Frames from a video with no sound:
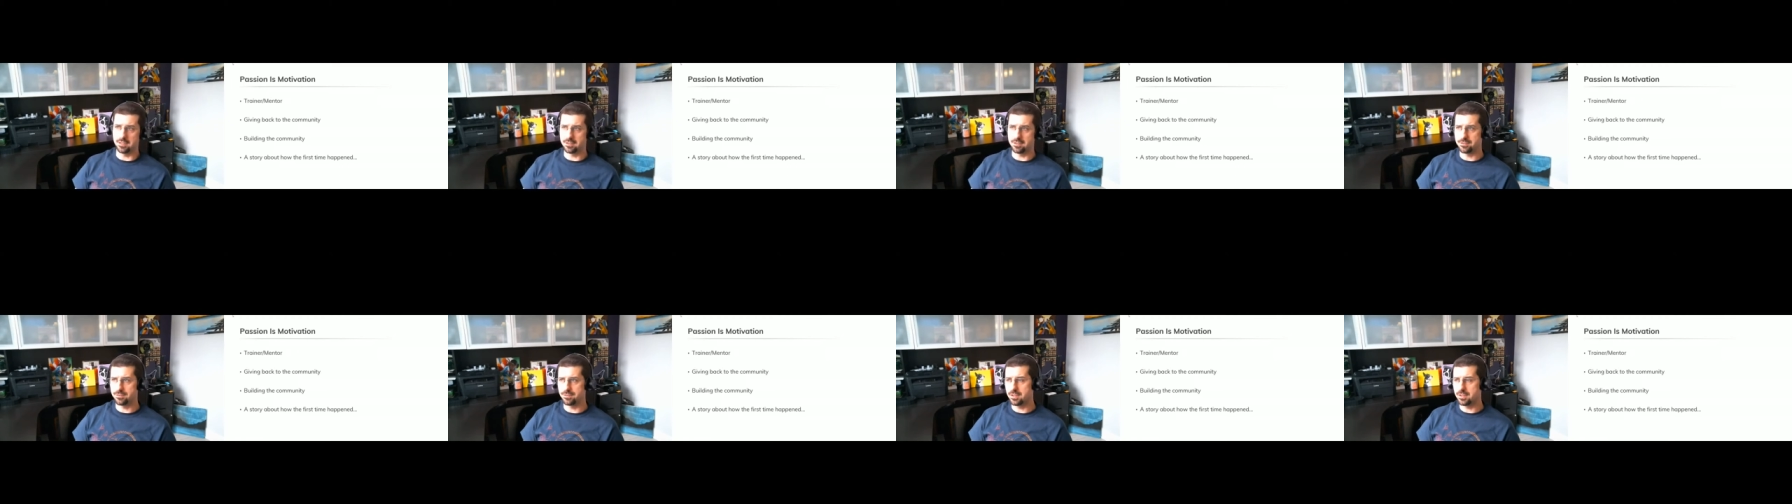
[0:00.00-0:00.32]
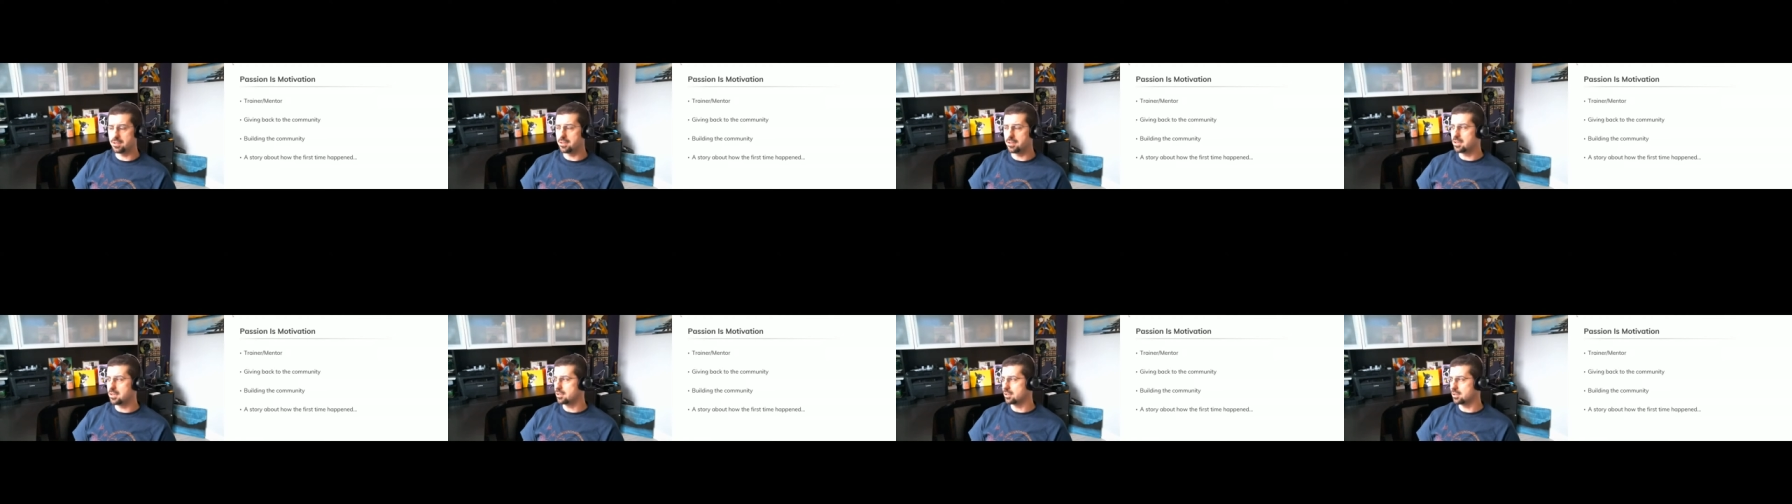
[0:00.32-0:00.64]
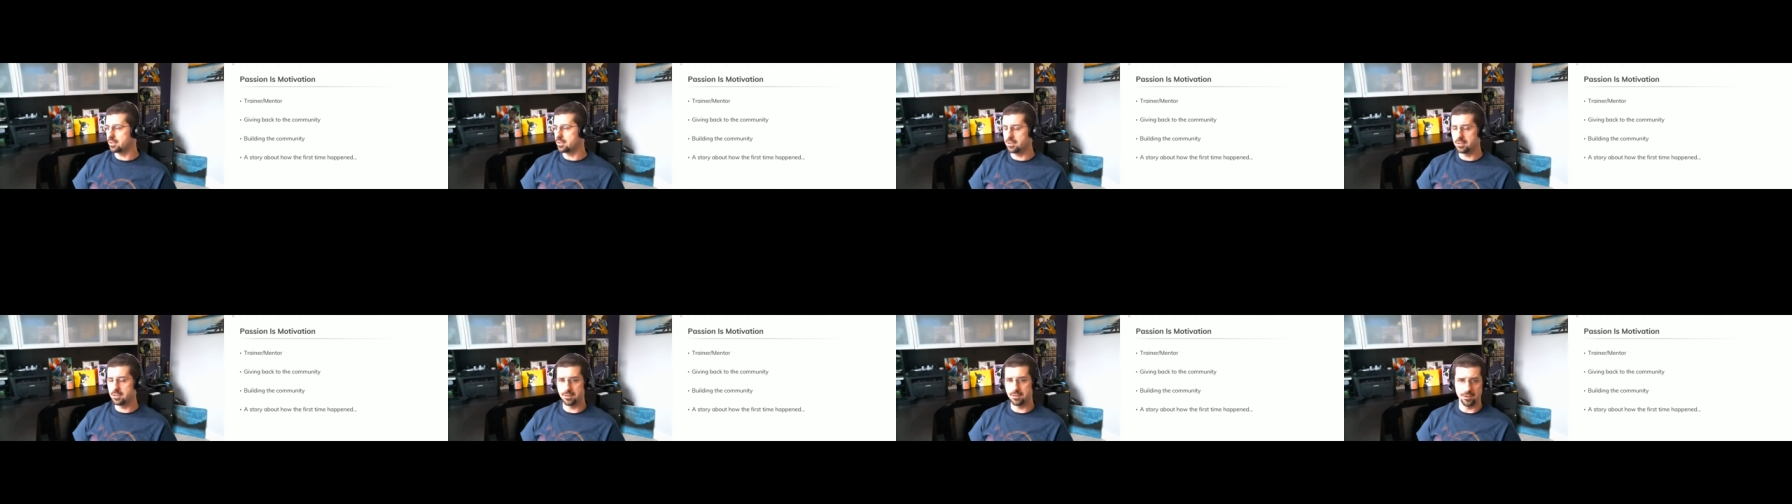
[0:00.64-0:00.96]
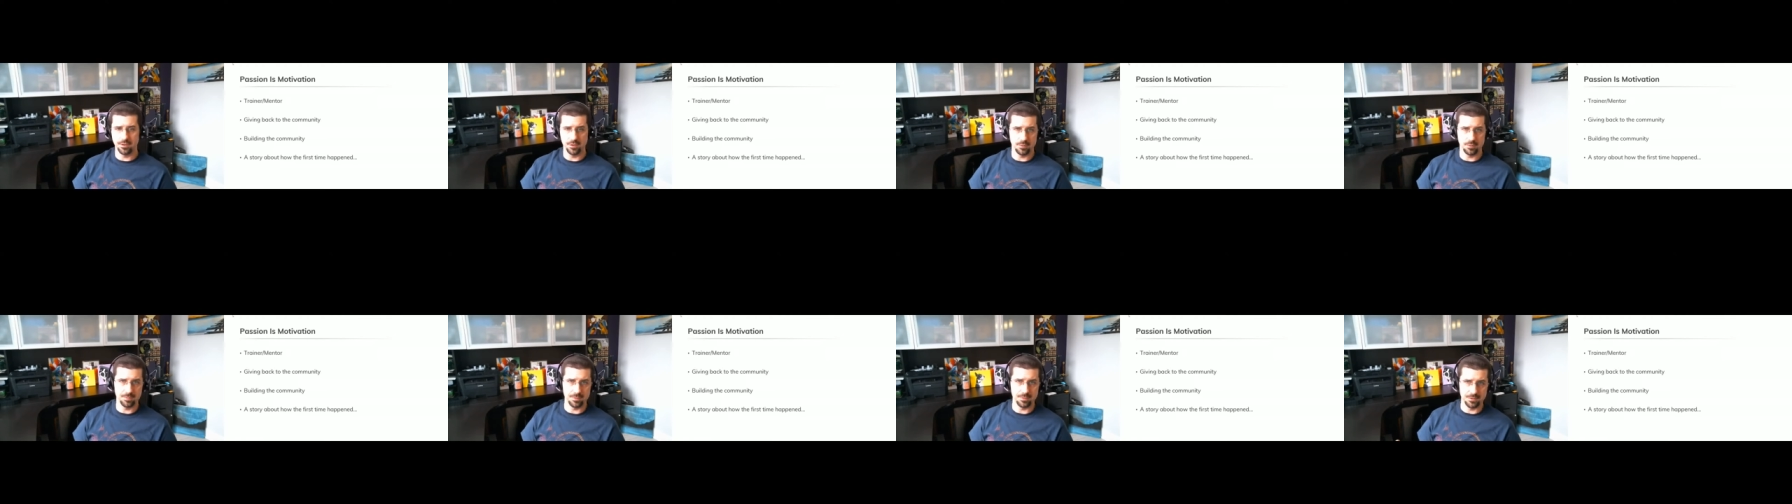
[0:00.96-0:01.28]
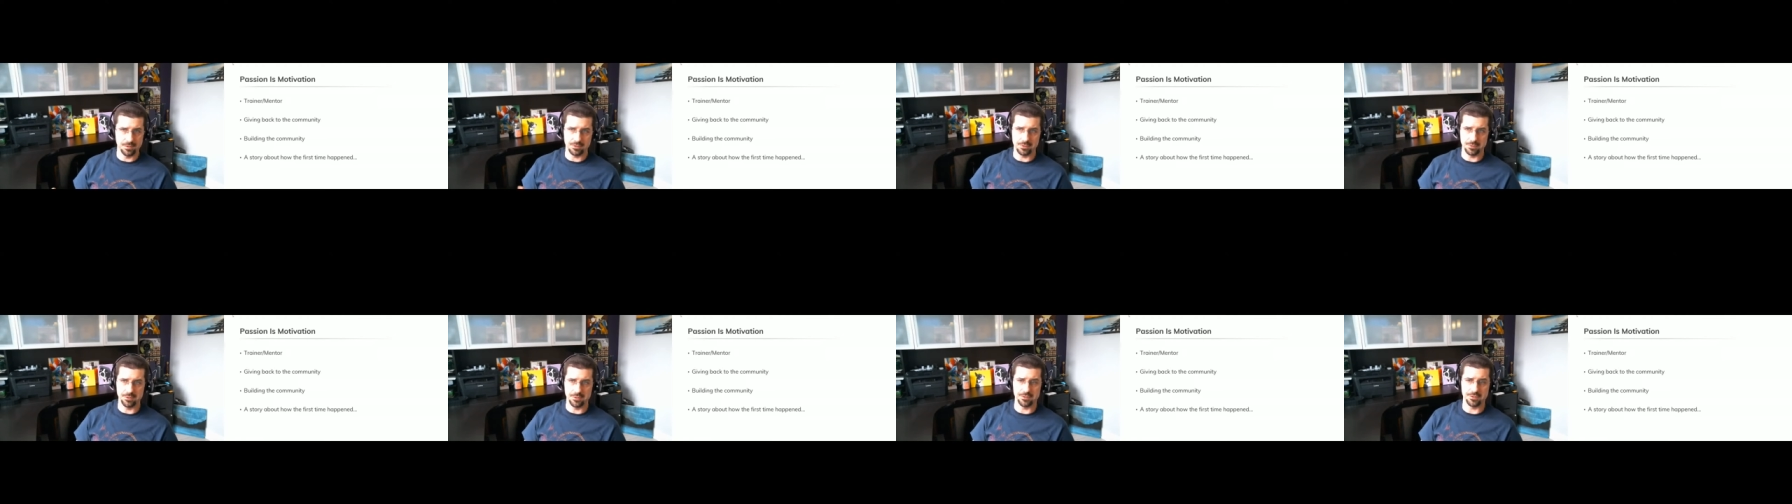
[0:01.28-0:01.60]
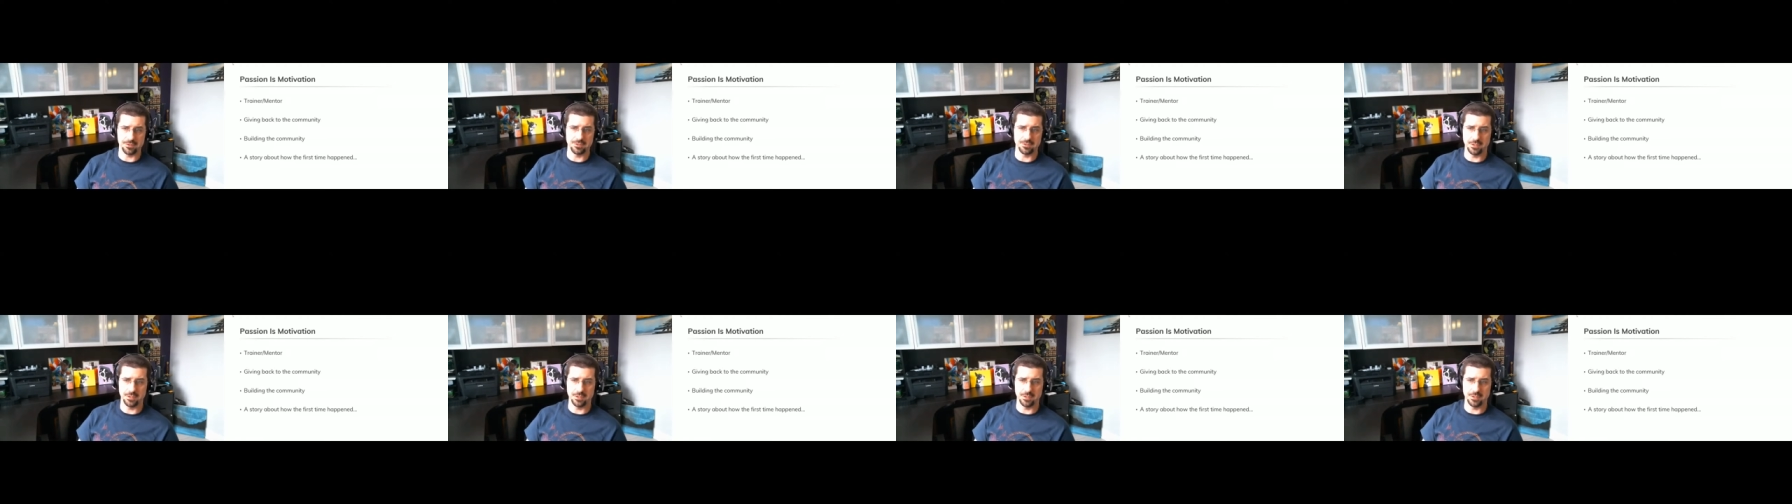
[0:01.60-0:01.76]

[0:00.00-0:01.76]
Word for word: It's very clear that open source